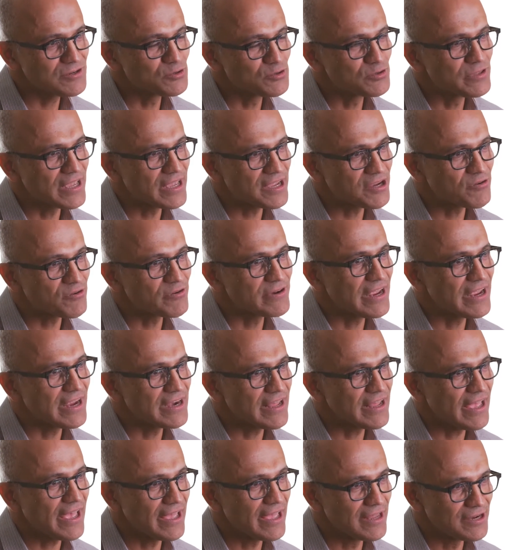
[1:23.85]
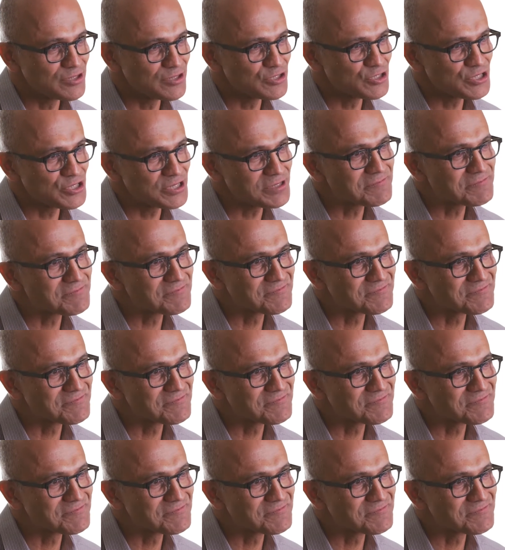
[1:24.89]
Do they create energy?